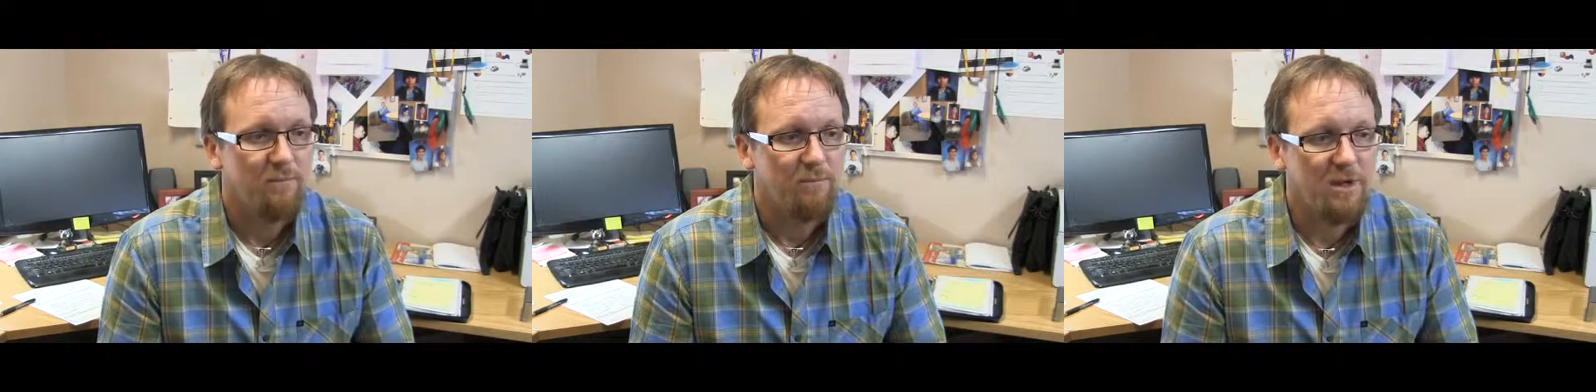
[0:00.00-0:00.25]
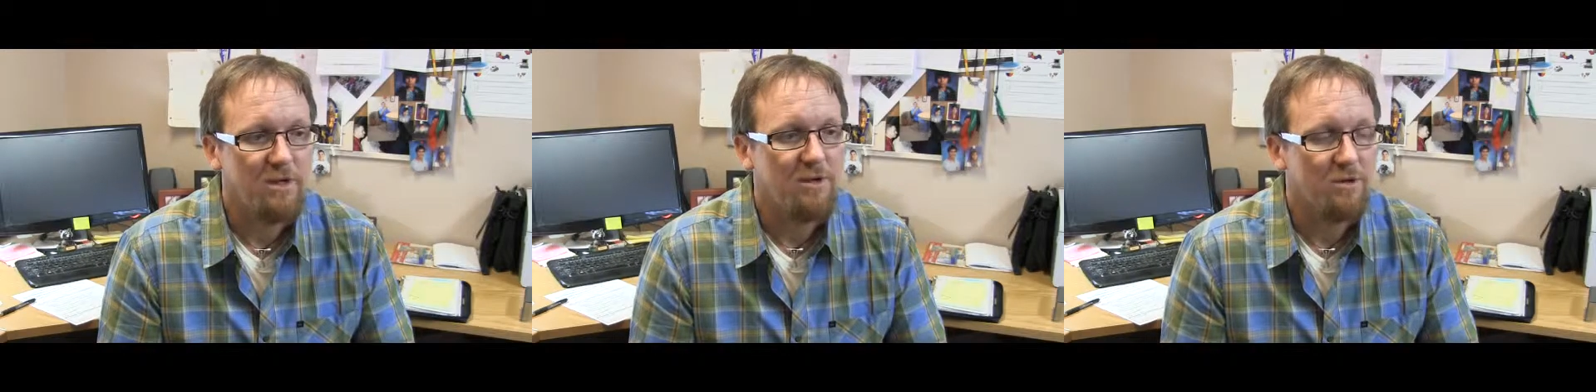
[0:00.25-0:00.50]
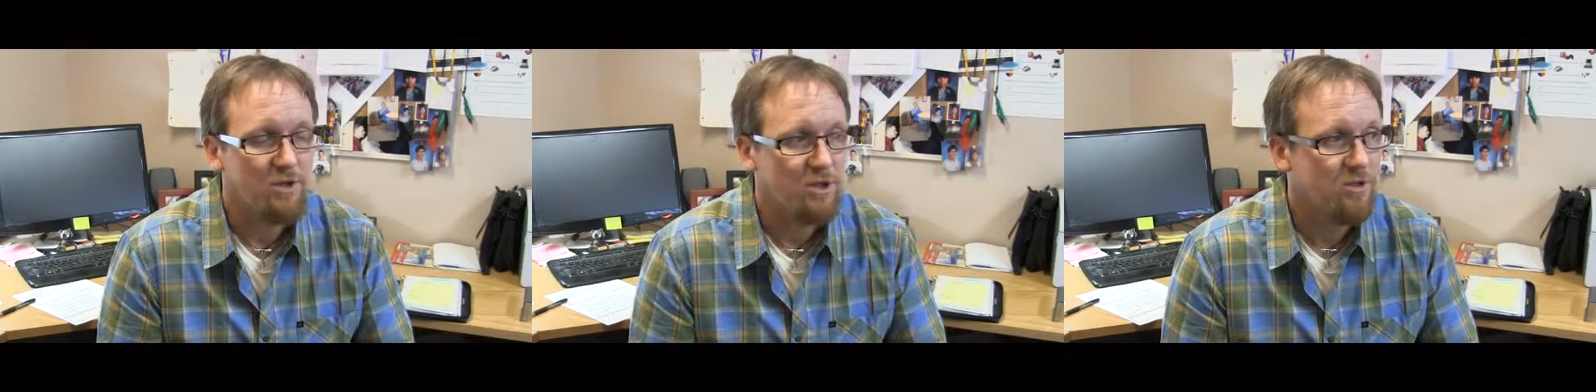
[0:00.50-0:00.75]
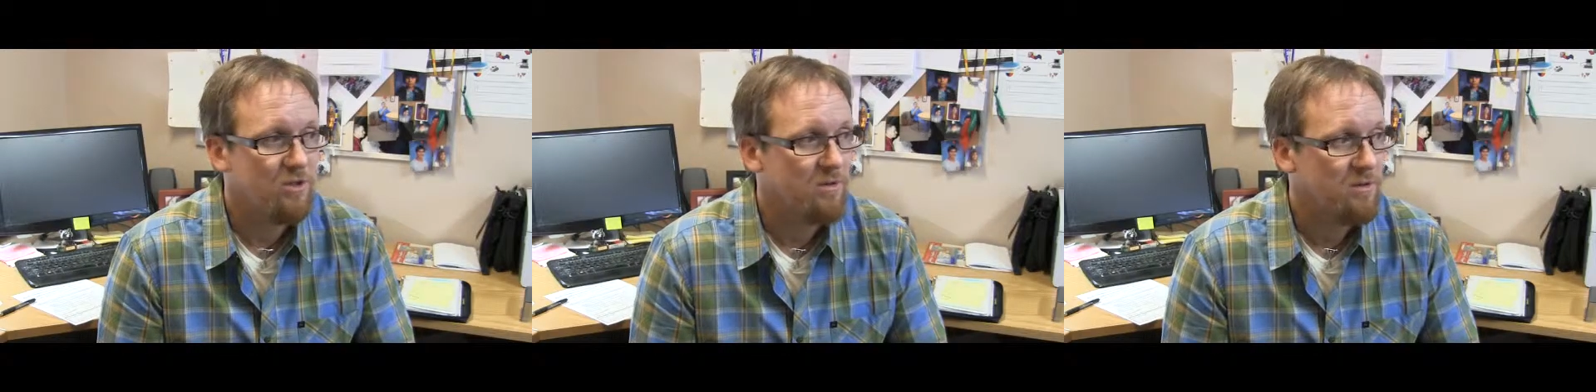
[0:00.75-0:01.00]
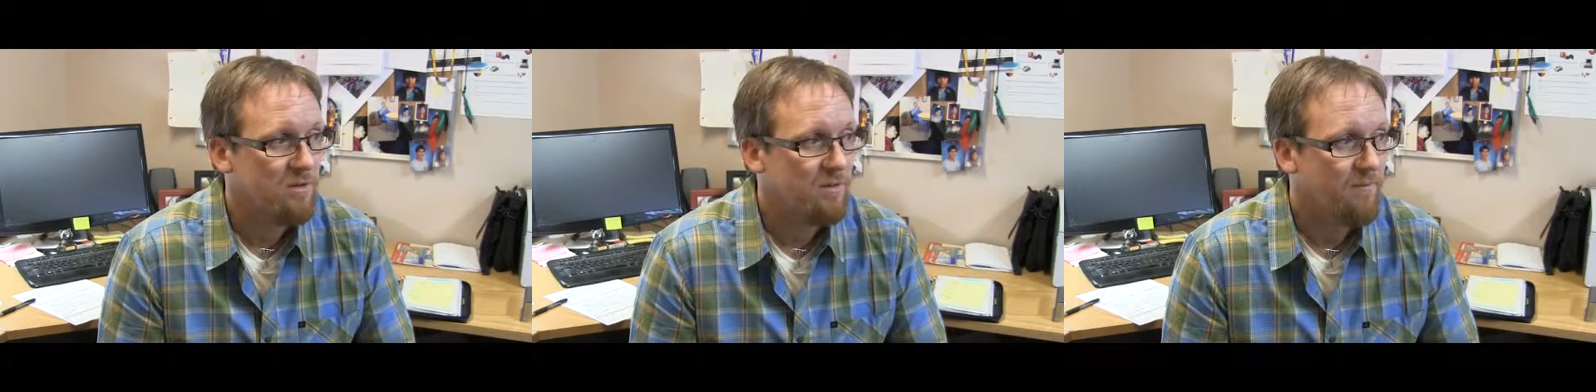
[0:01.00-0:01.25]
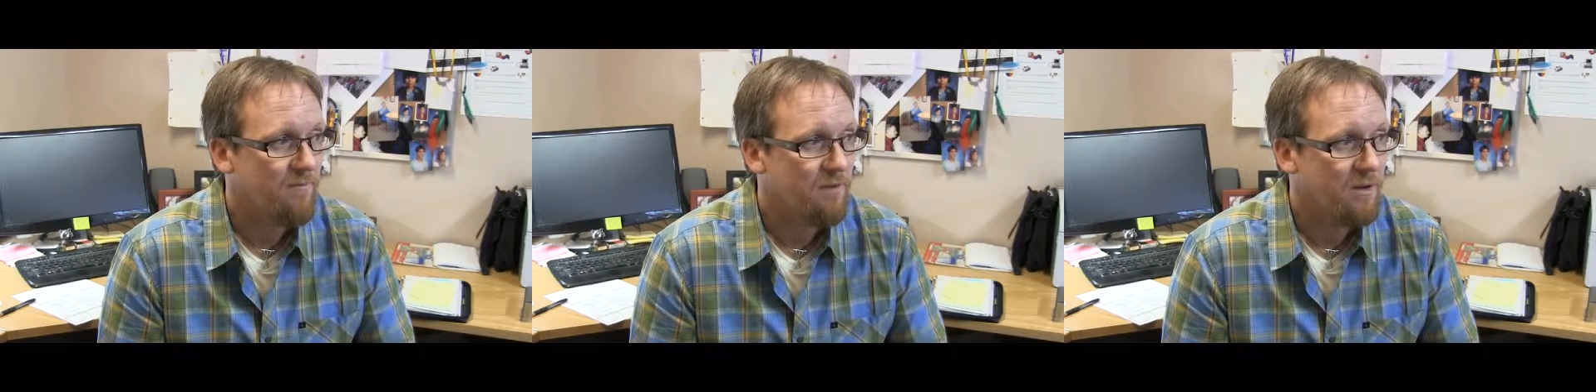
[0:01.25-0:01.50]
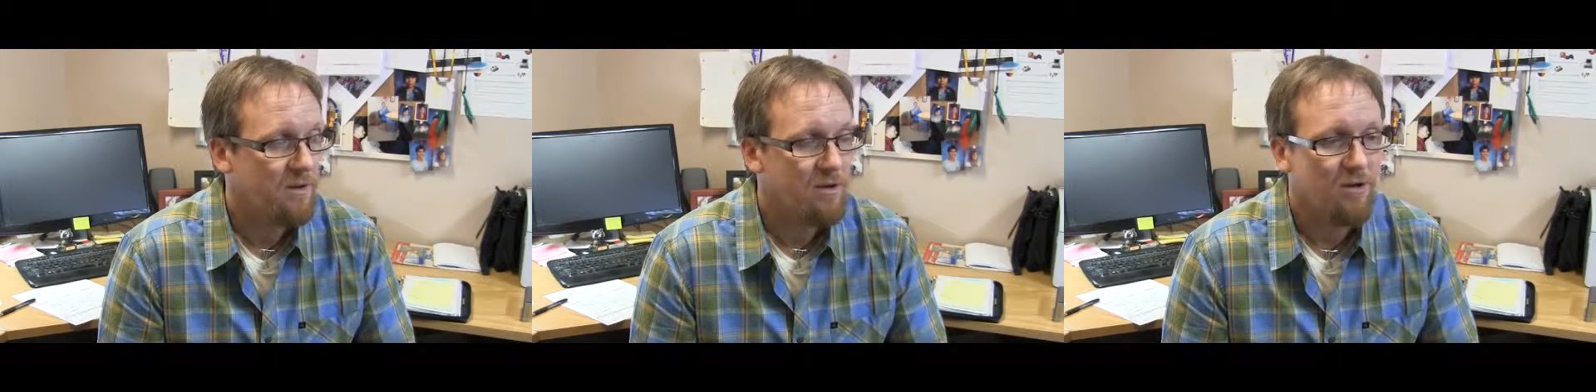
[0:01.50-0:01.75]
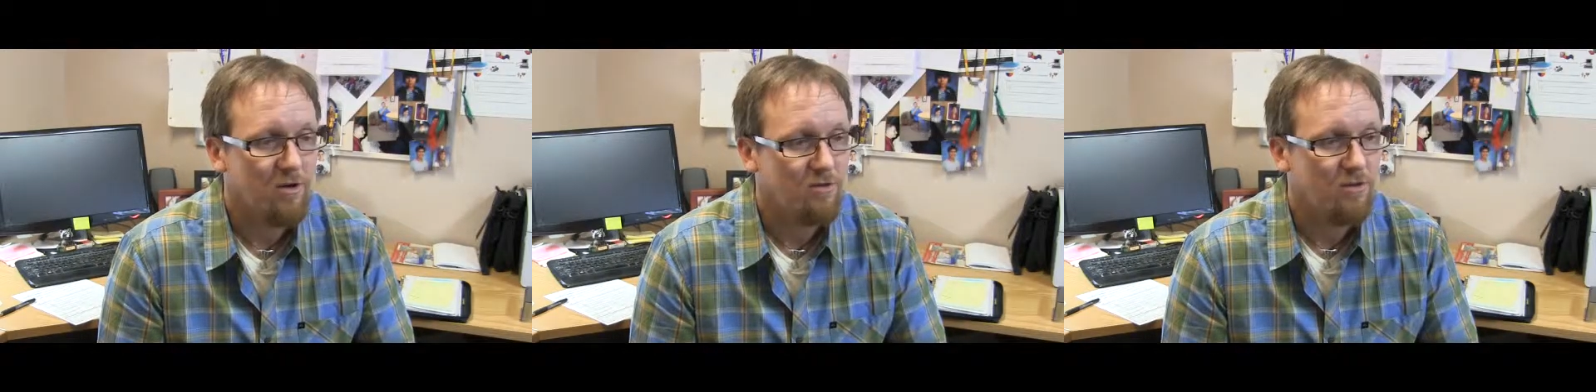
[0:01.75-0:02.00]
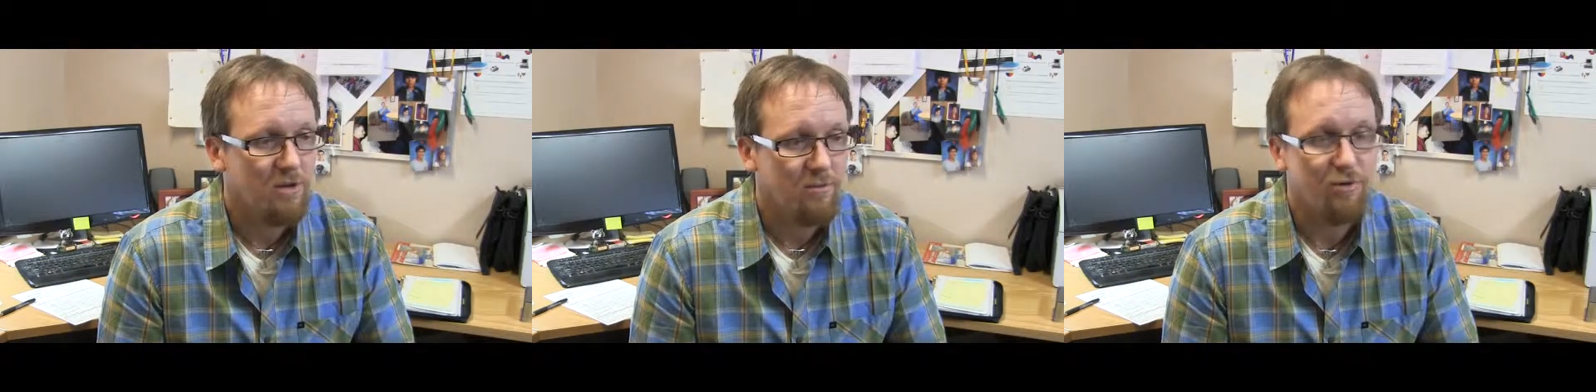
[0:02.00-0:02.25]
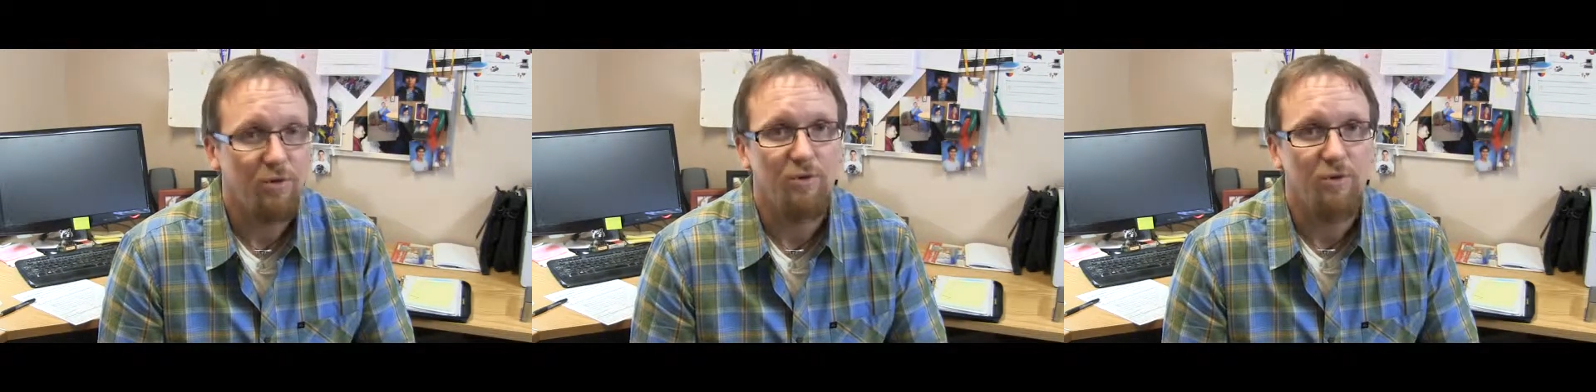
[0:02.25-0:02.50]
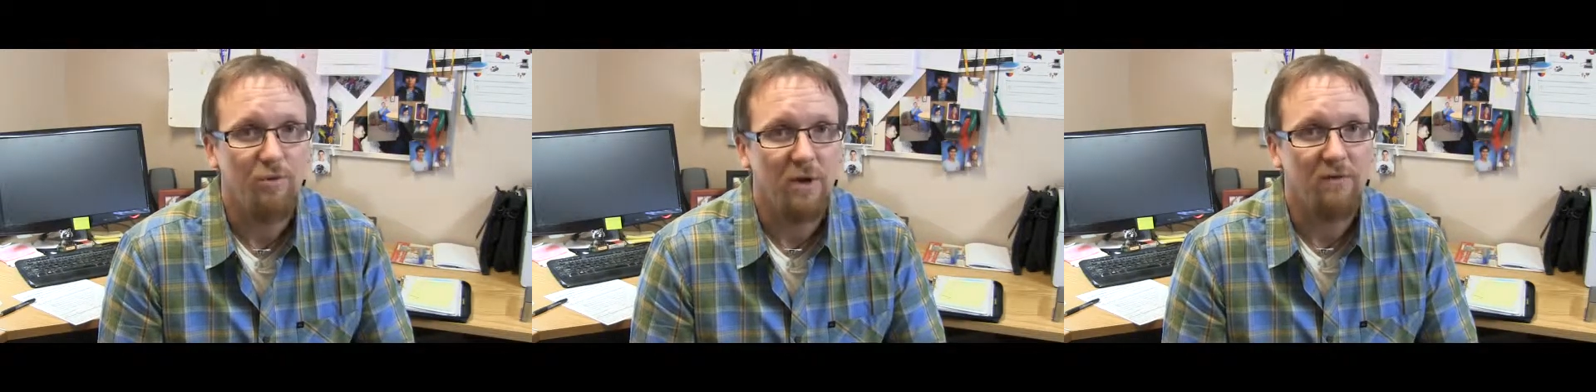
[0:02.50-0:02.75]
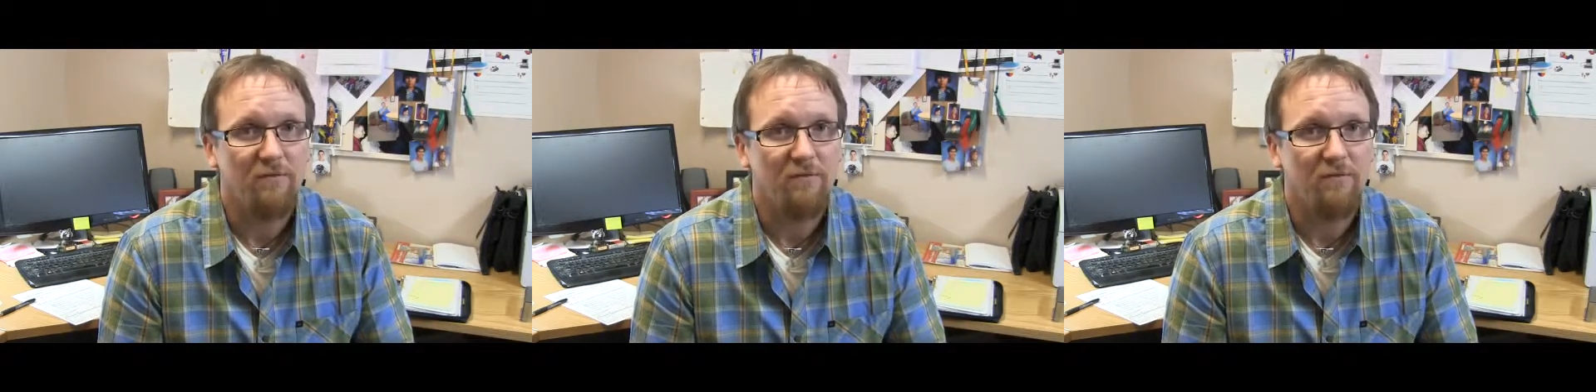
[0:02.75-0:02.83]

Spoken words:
meeting our children in a culturally appropriate way,